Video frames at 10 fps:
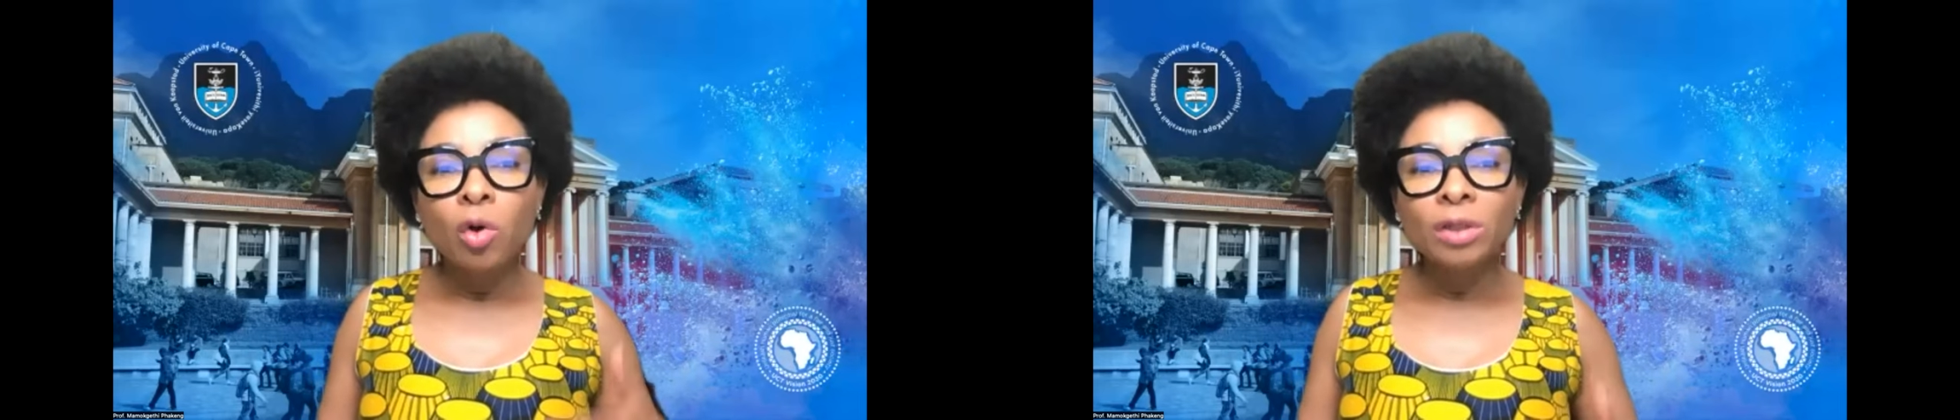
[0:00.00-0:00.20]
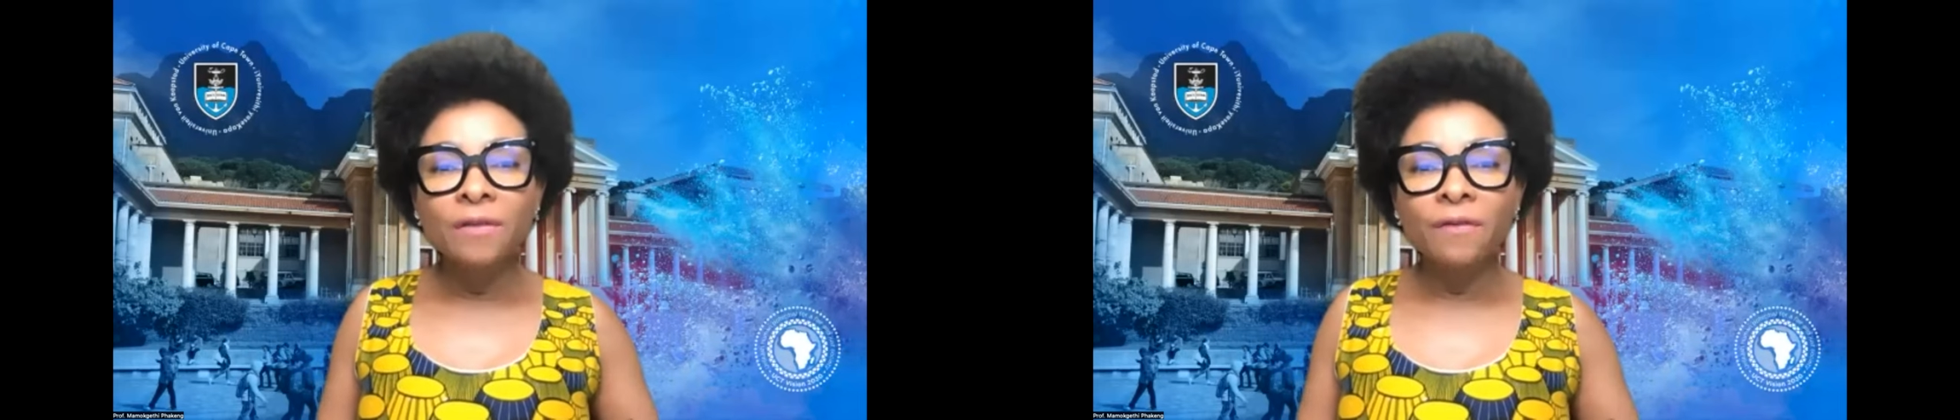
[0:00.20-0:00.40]

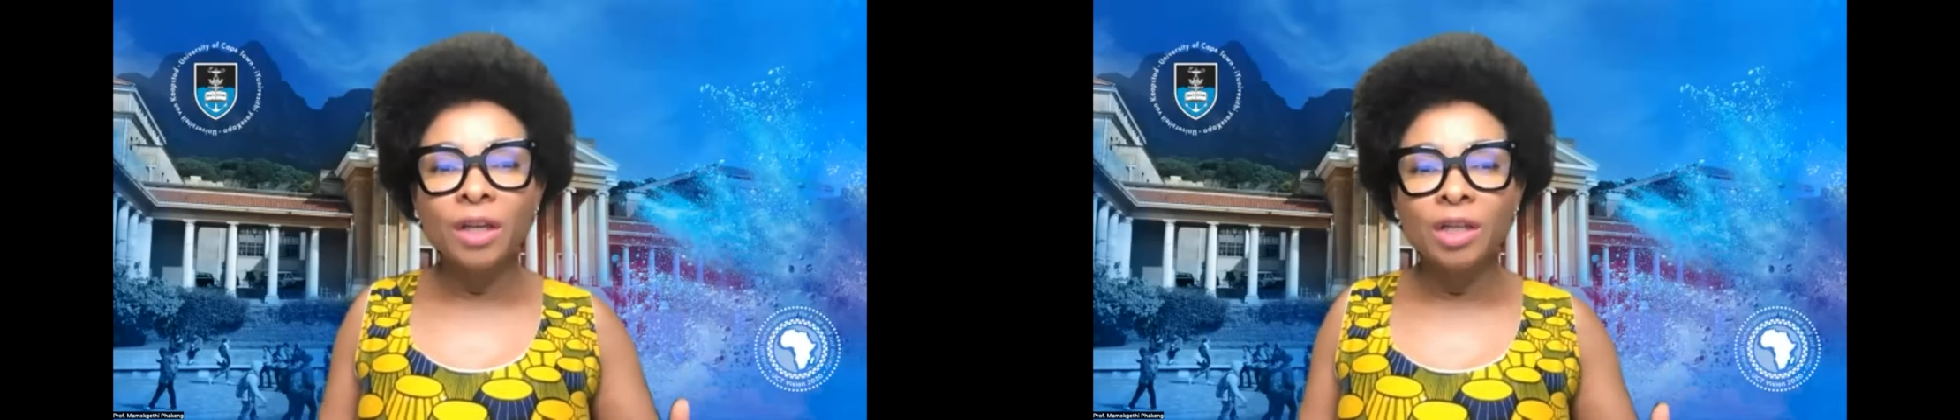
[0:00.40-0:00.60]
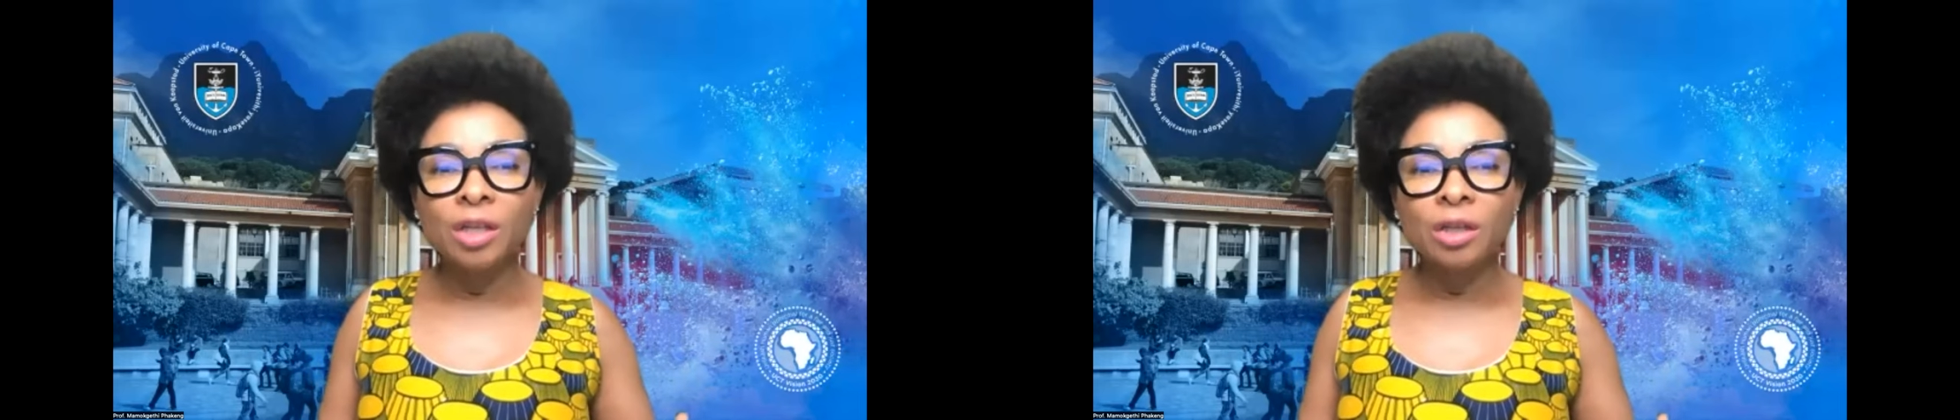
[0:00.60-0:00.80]

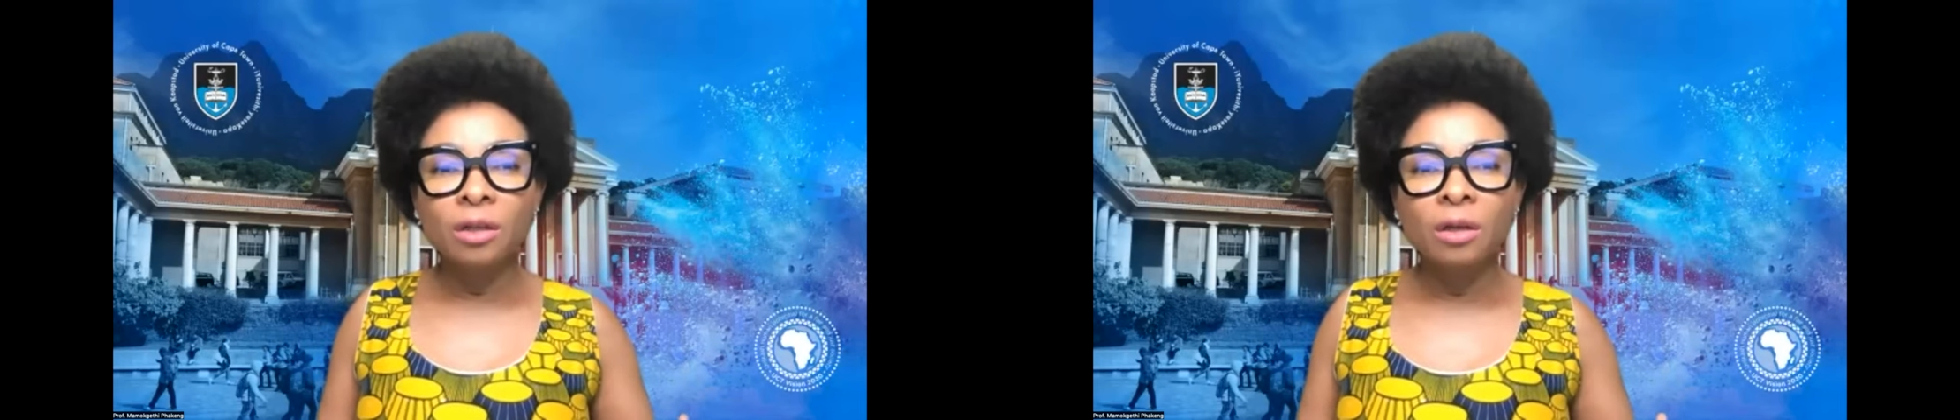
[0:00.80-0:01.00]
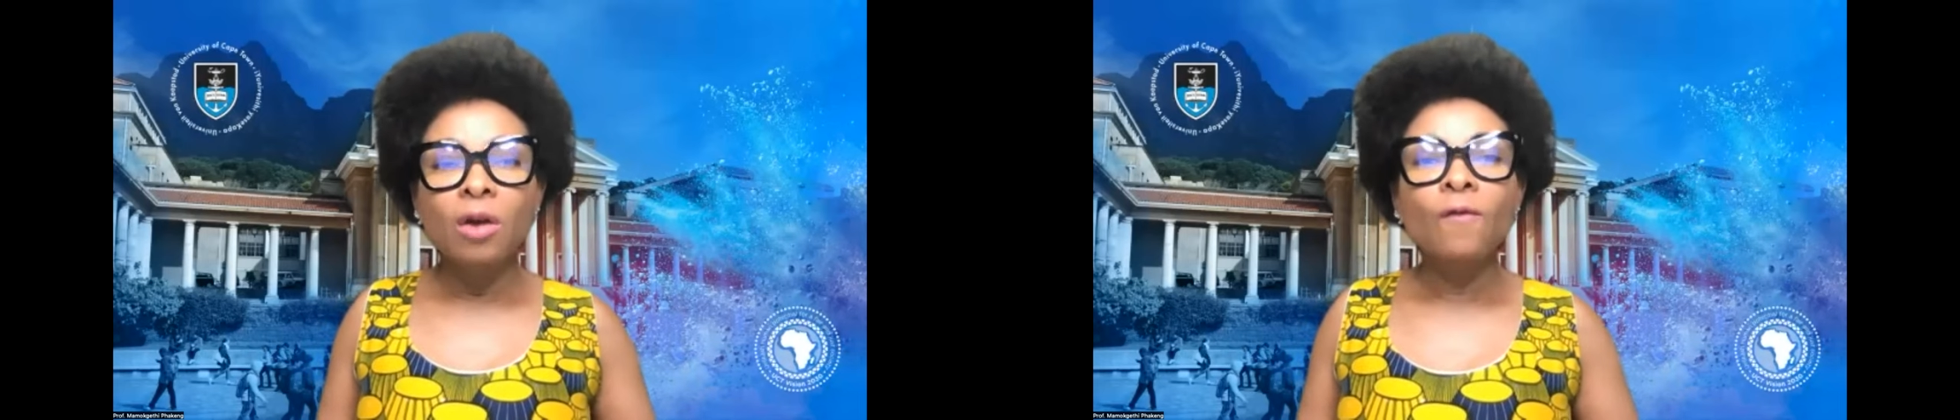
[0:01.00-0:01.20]
motivation